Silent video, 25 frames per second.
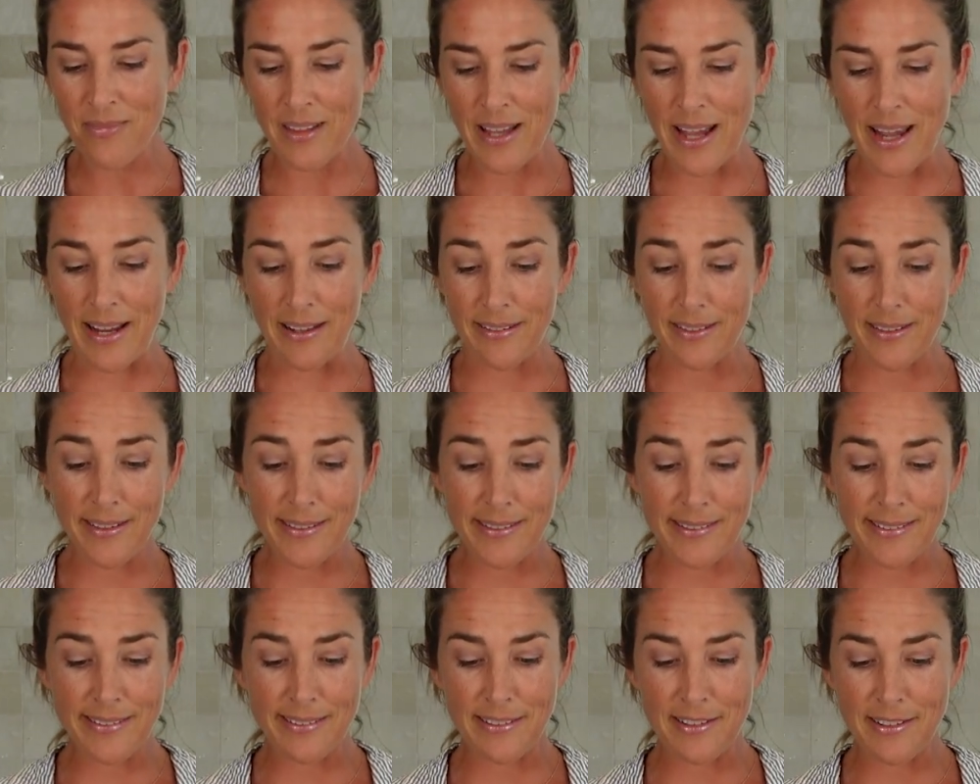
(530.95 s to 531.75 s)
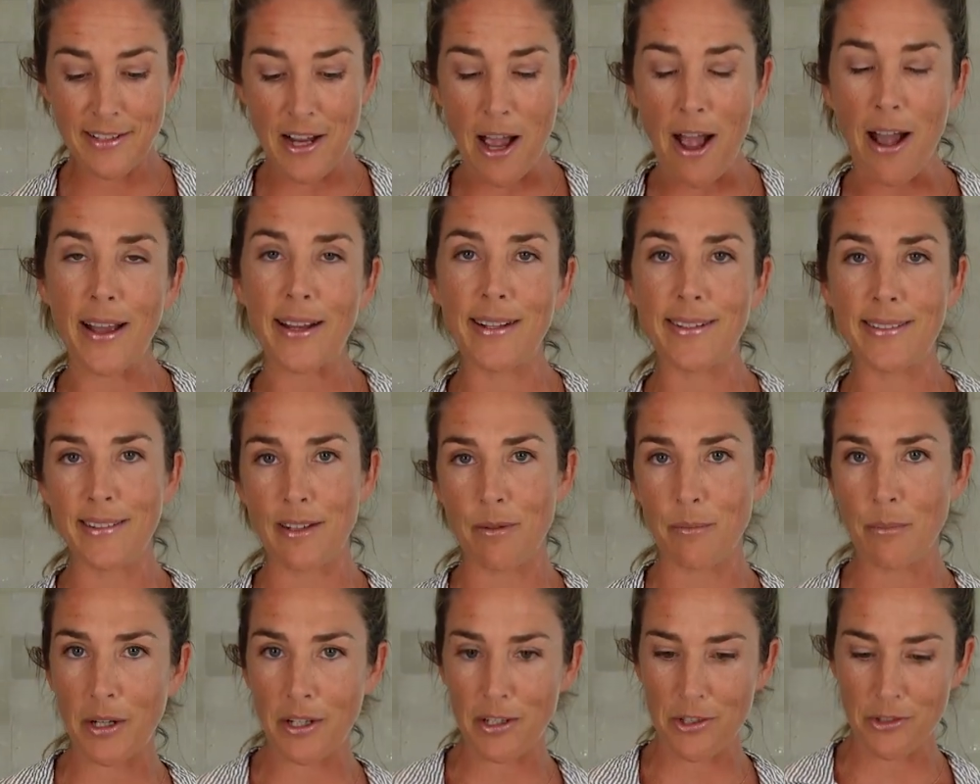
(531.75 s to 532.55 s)
And this Thai
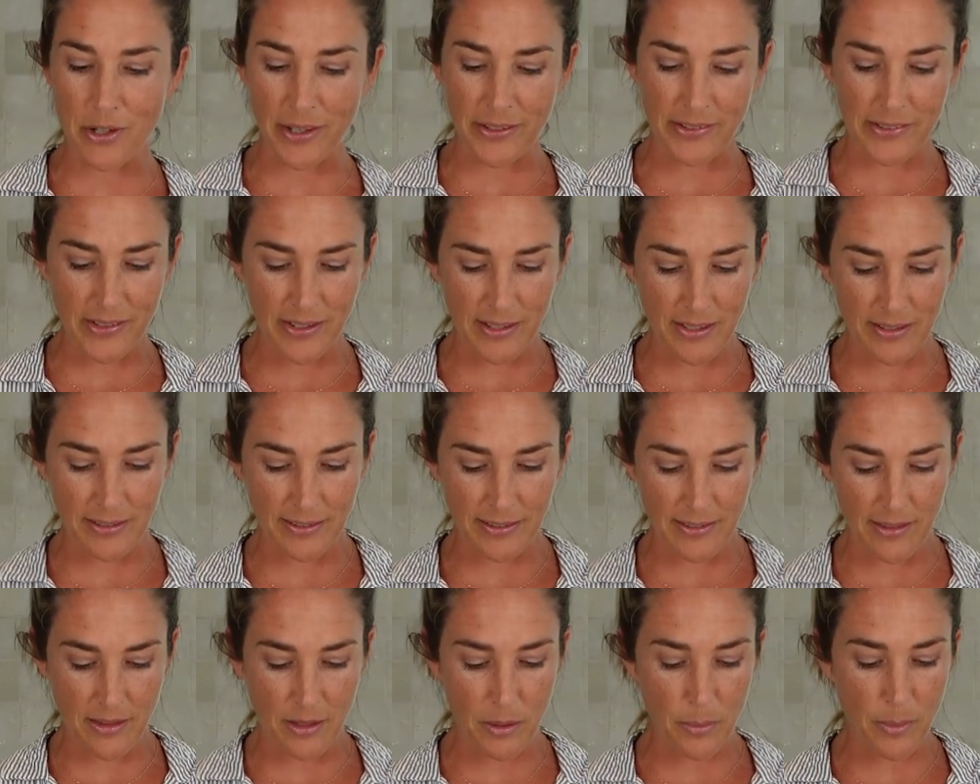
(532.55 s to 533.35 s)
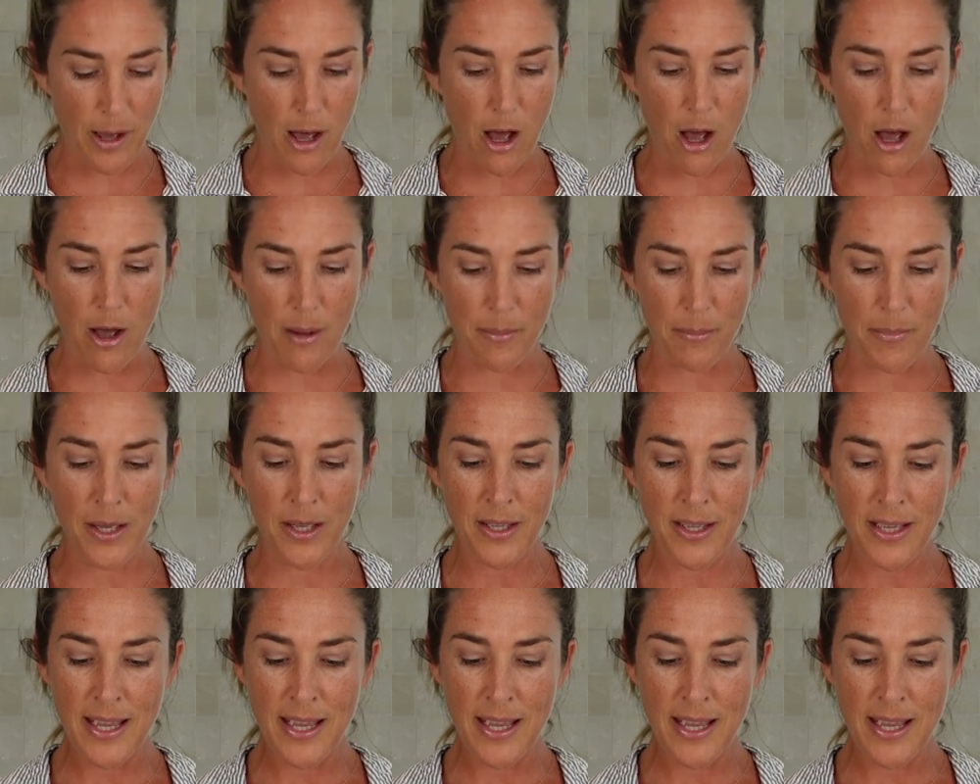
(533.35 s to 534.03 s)
sun butter dressing is the bomb.